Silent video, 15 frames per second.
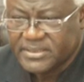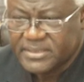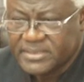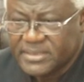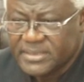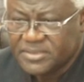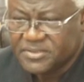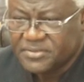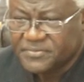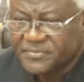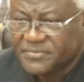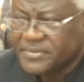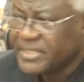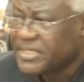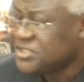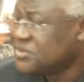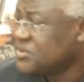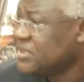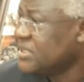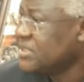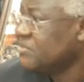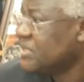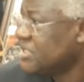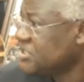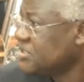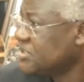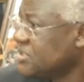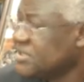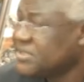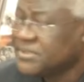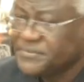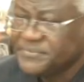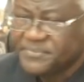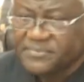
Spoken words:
a state of national emergency,